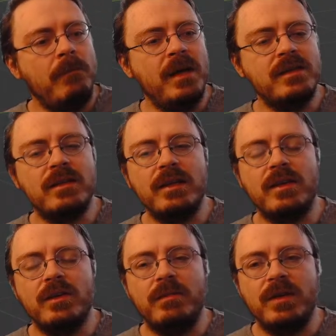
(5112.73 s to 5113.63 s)
Basically
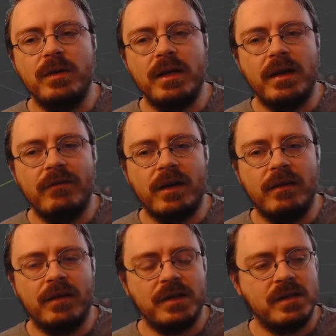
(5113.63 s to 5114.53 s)
going to be doing a very,
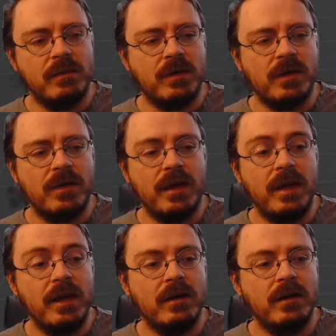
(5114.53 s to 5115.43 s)
very similar thing
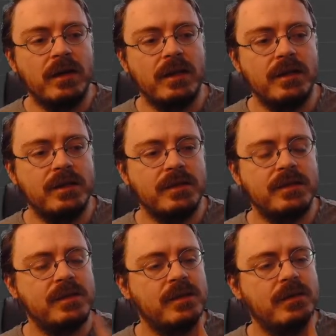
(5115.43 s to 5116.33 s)
here
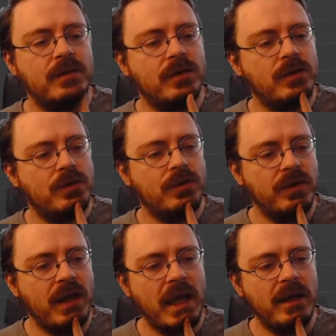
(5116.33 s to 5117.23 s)
is
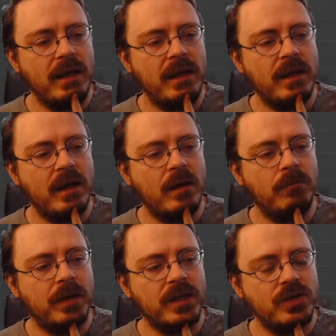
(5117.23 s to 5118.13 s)
creating a
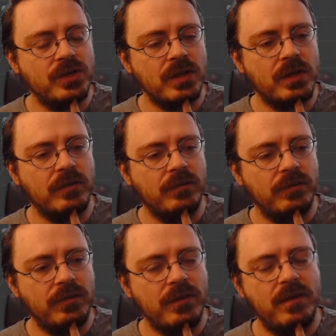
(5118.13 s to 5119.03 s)
bunch
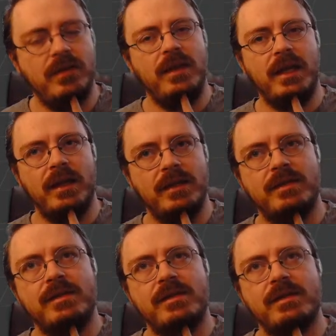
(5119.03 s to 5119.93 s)
of
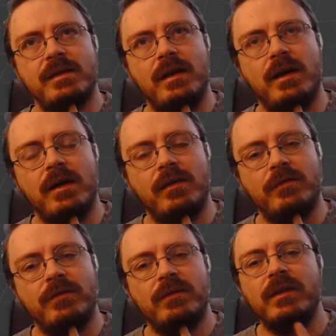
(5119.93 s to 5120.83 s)
thickets
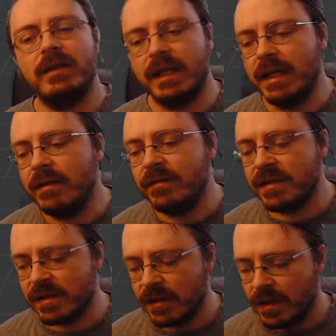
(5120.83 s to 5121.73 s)
of
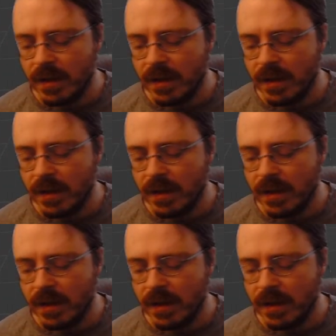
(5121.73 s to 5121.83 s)
leaves.